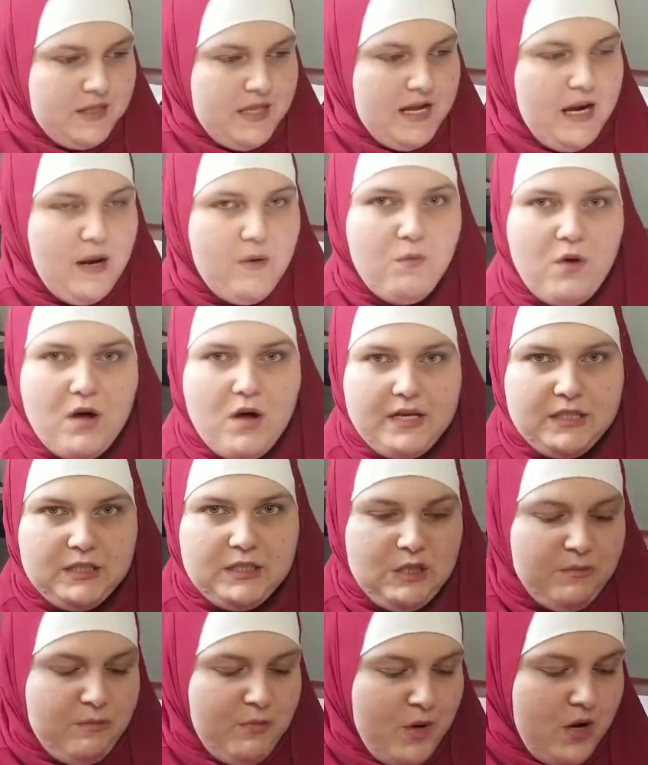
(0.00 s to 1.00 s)
that I wanted
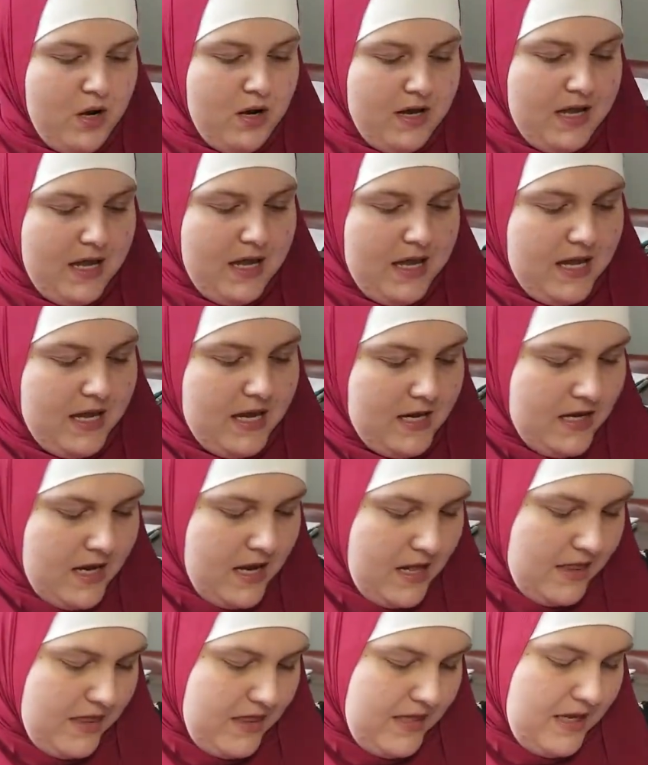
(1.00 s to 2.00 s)
to put in
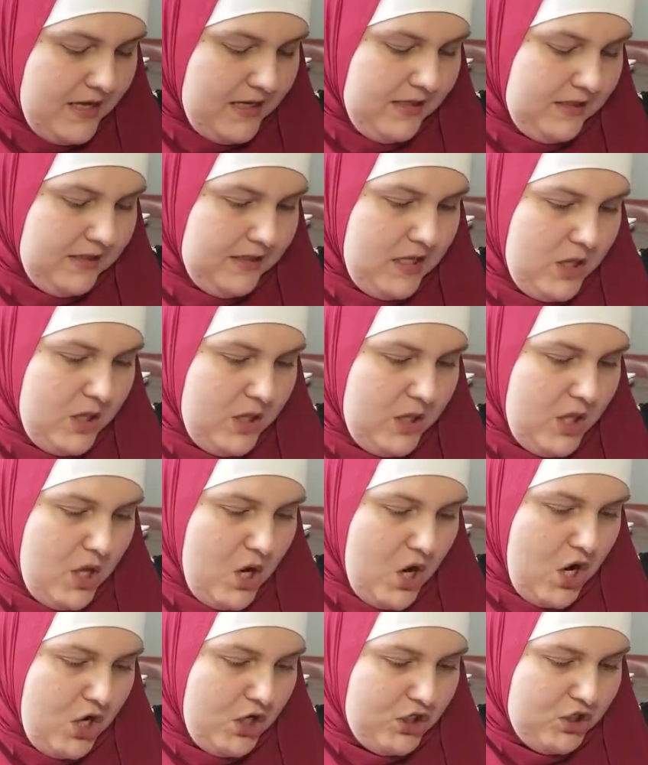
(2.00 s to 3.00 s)
this
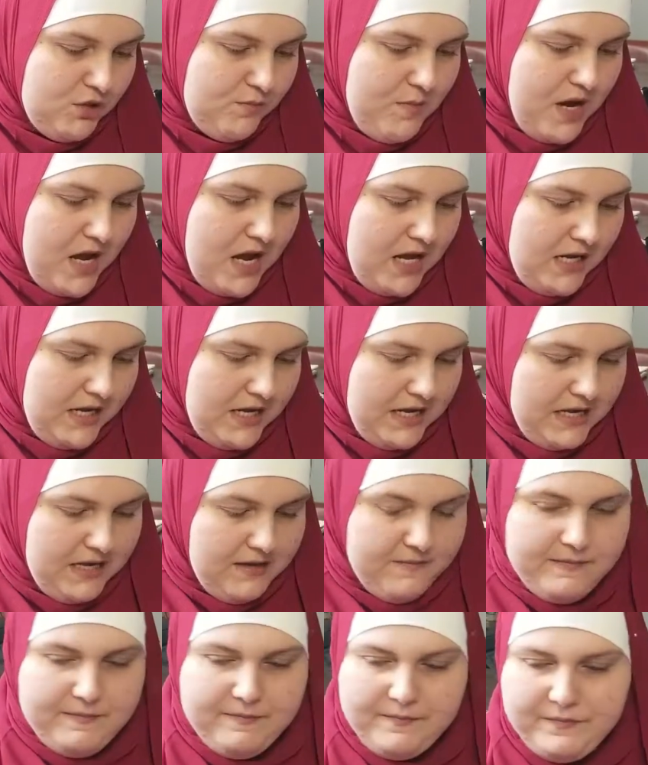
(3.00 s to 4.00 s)
large pocket.
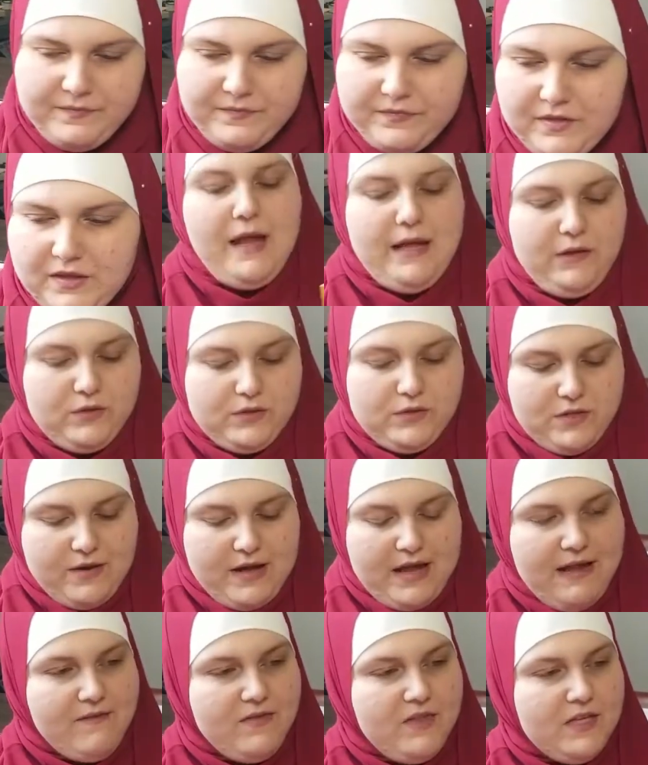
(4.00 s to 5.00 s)
I also
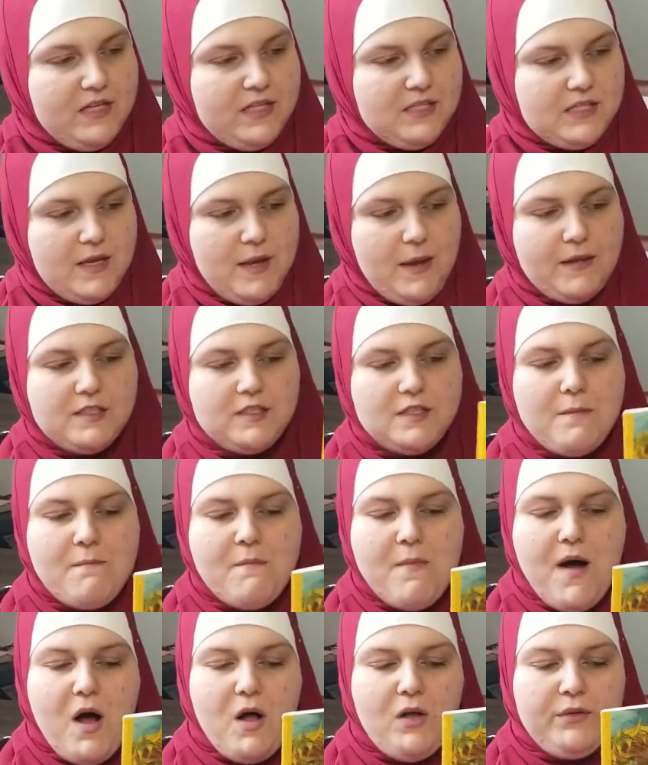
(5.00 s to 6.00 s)
have this
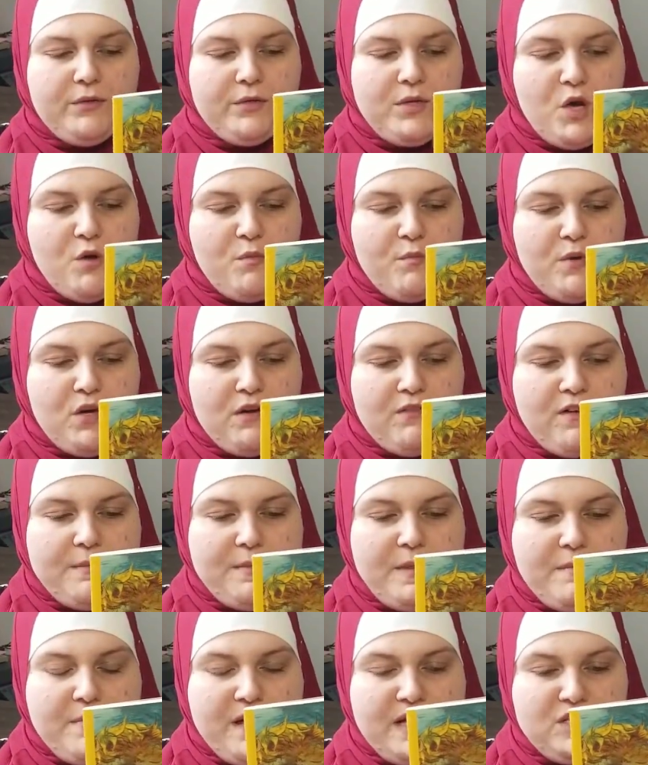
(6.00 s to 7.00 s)
small notebook from
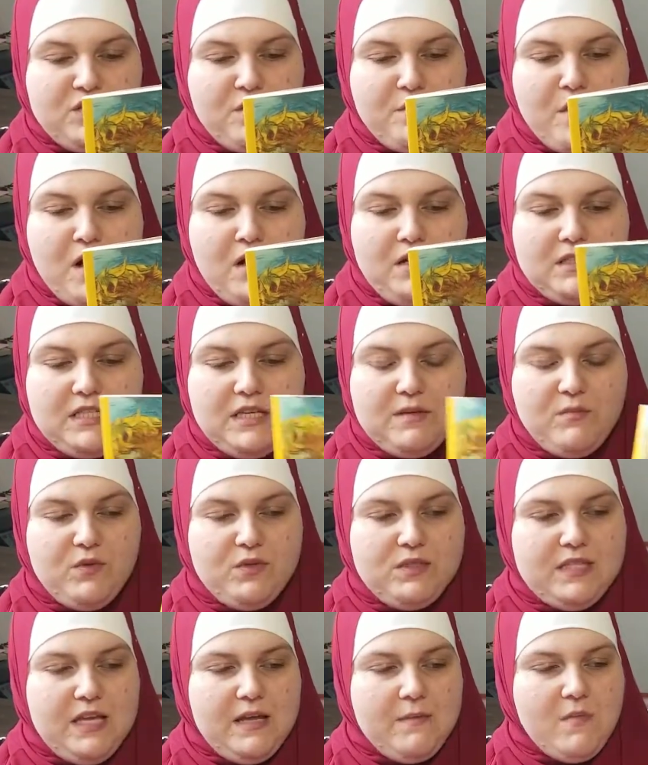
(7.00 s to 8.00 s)
the Metropolitan
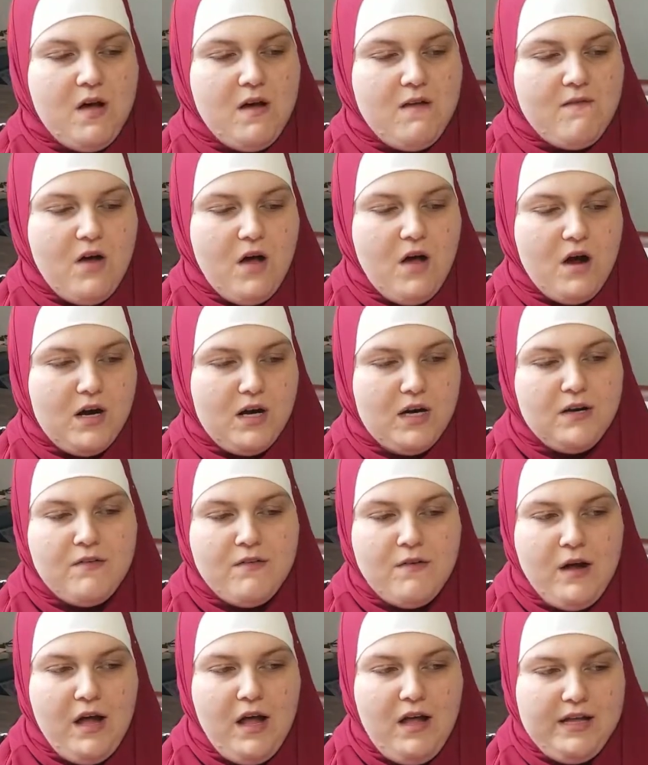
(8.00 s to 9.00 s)
Museum of Art.
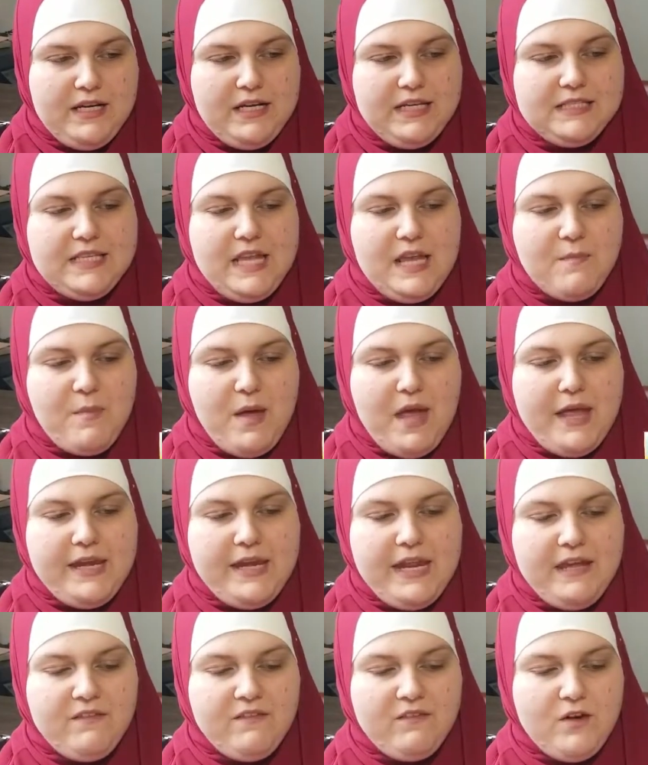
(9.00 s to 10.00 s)
It is a
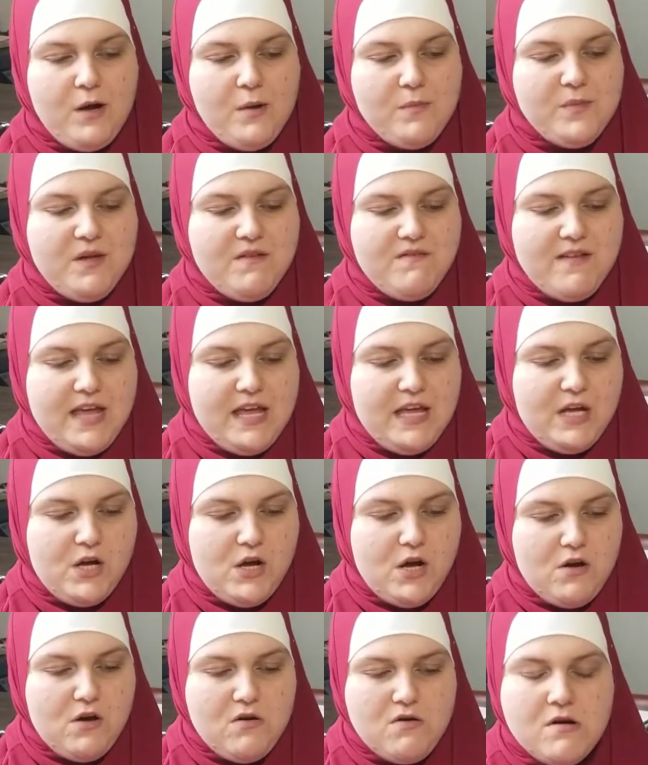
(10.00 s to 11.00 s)
painting from Van
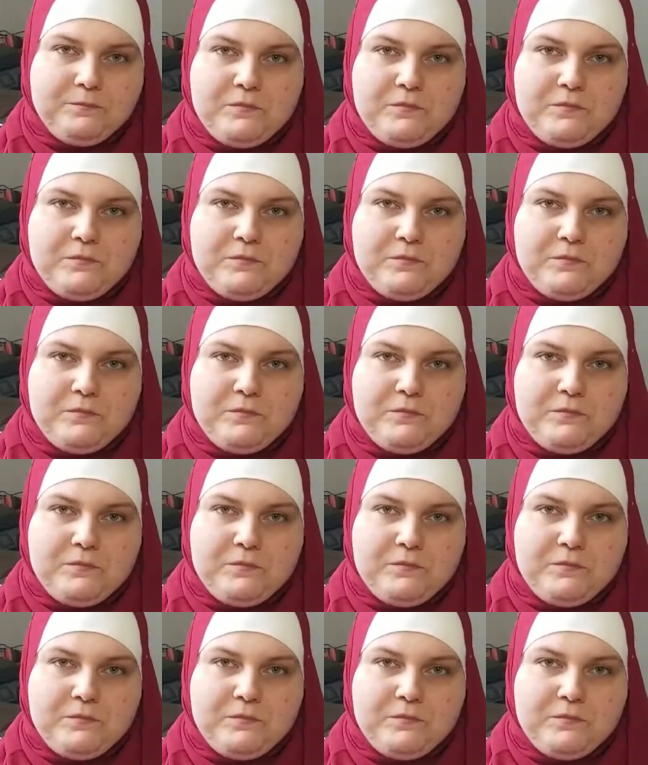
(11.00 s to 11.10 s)
Gogh.